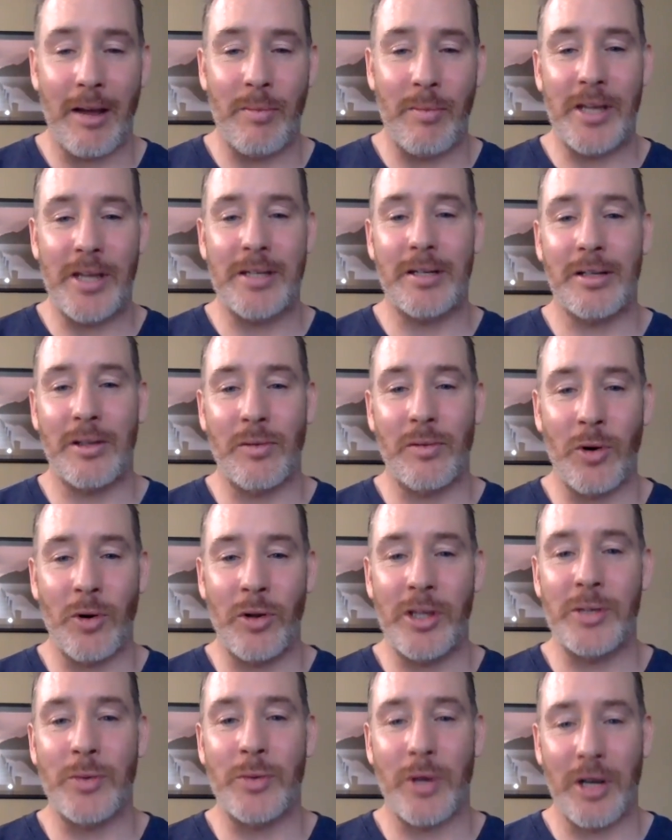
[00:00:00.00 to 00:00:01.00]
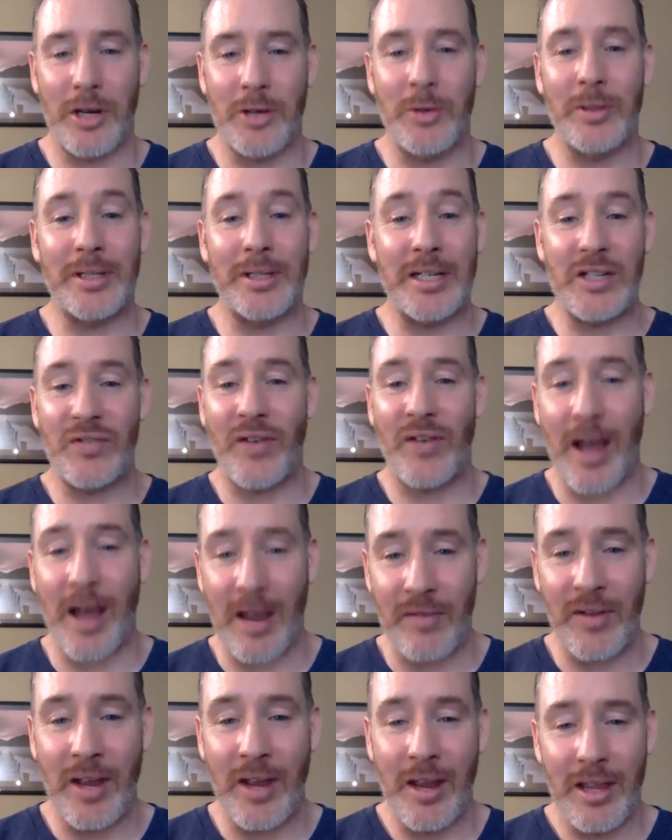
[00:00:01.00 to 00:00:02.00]
Basically, the rule is we're going to do at least
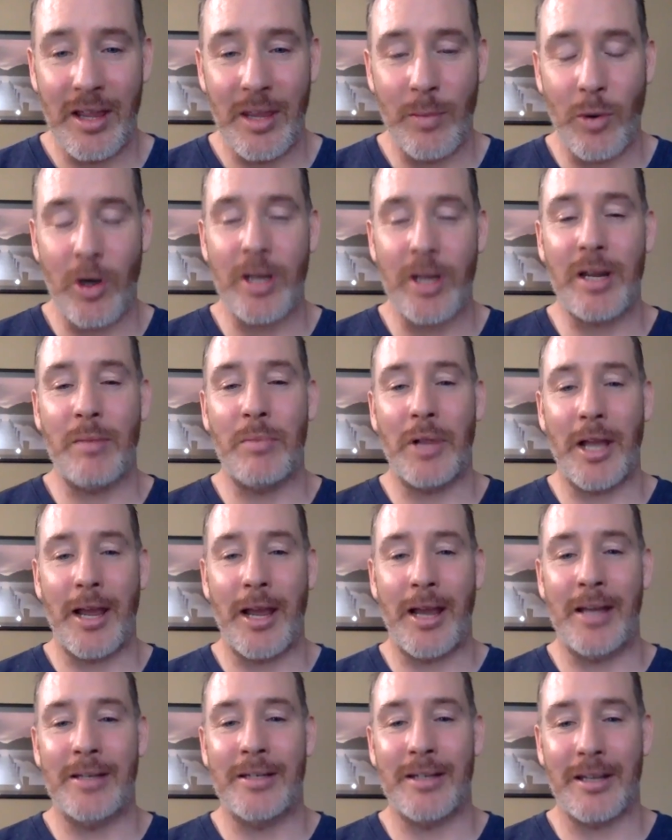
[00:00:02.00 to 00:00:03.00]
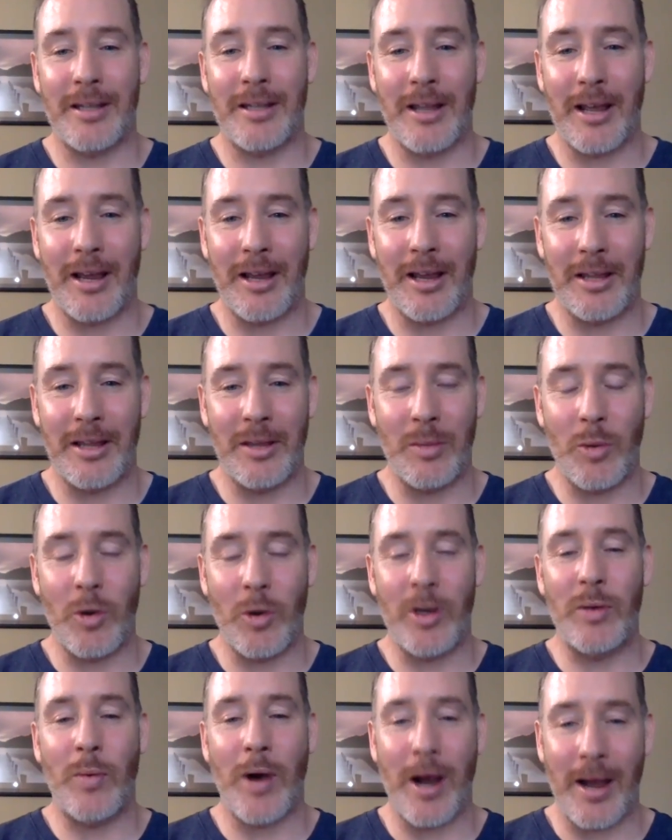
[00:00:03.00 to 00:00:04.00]
5. The more he complains and the
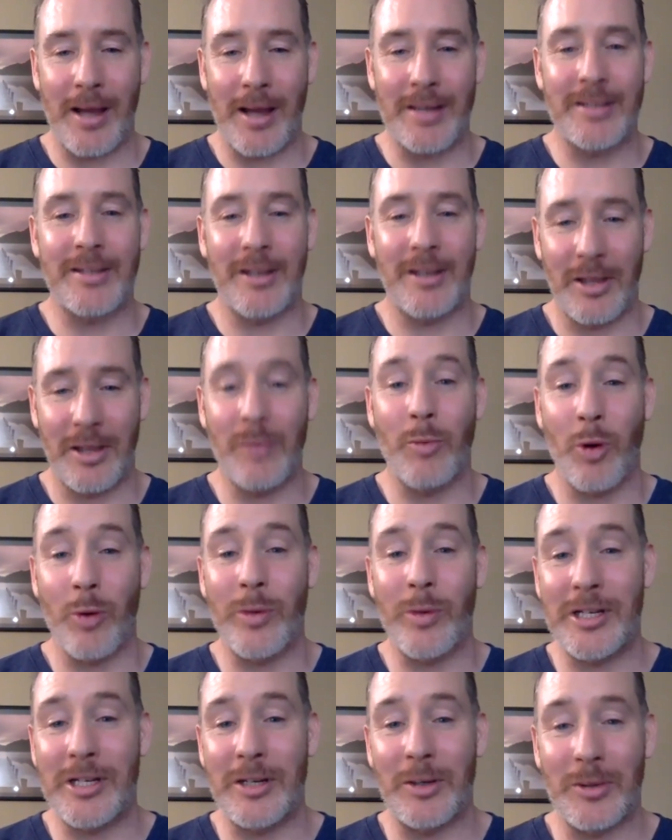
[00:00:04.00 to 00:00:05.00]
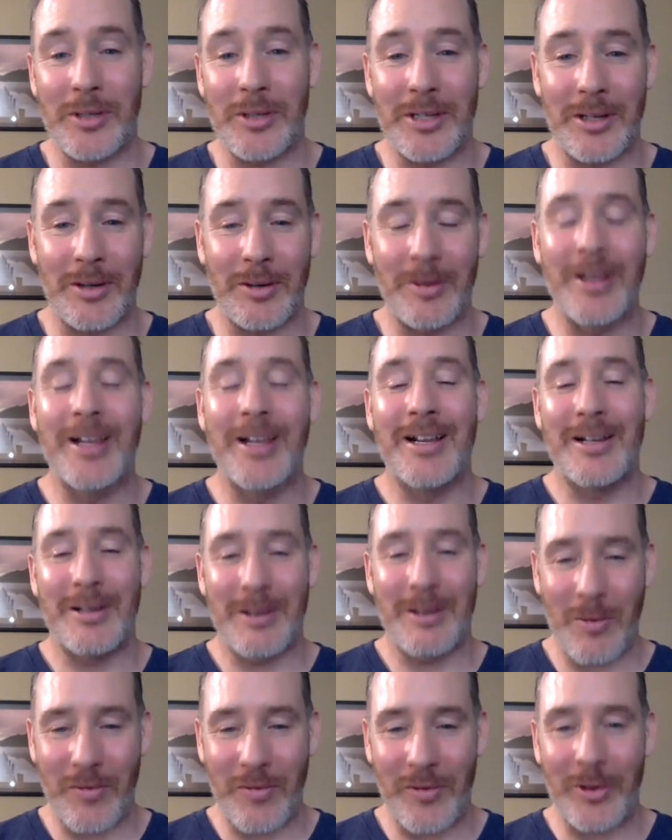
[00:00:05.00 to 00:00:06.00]
more he whines, the more we do. So
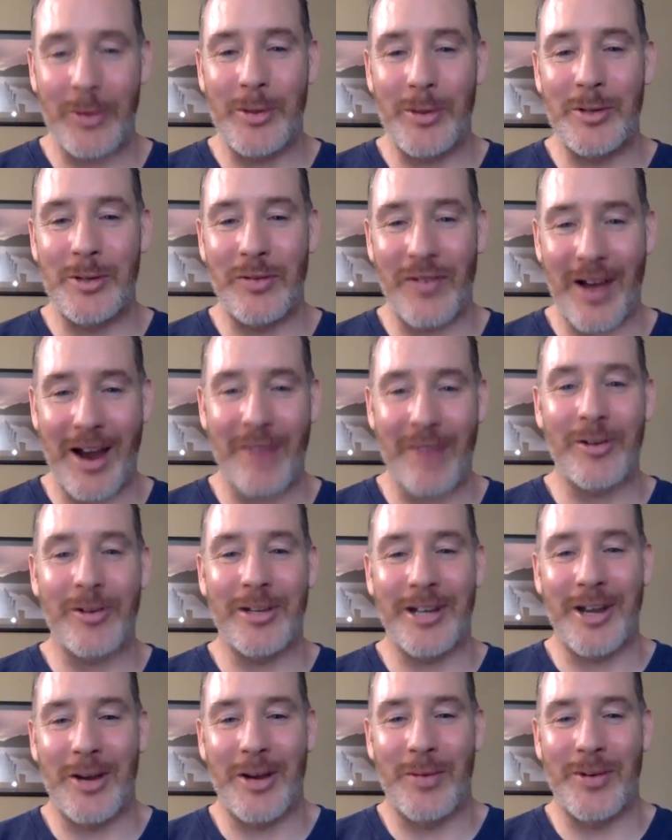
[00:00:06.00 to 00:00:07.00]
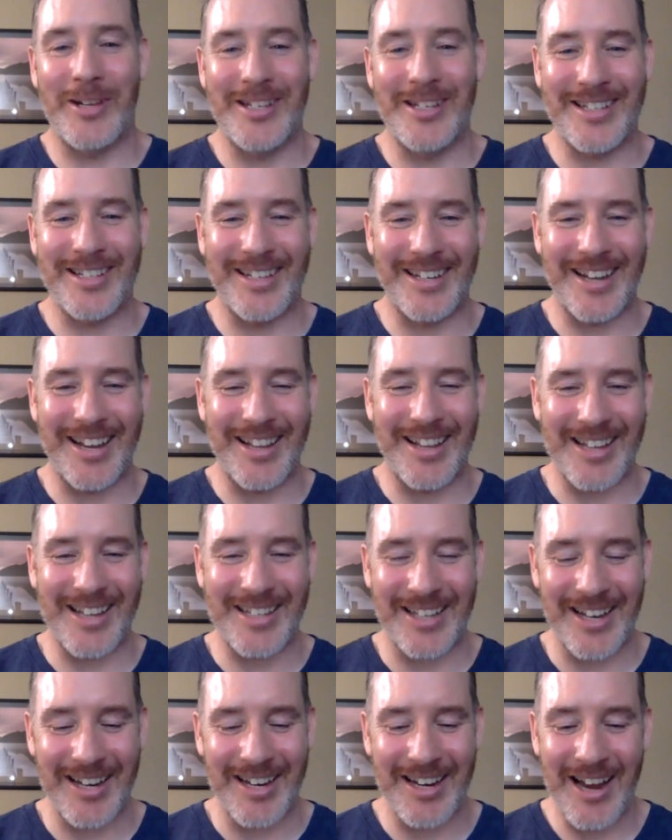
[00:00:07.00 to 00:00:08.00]
hopefully we do 5 really good ones, and
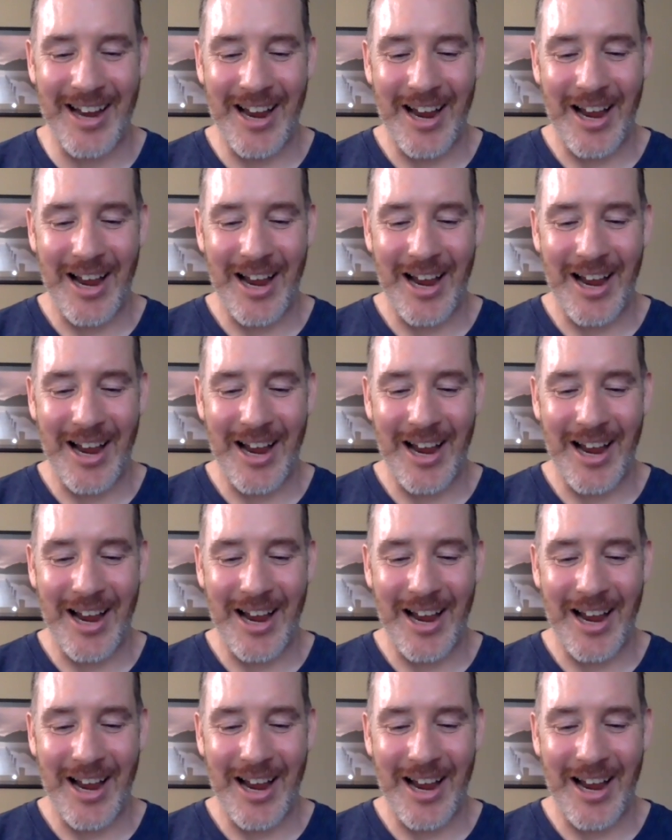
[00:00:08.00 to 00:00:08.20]
that's it.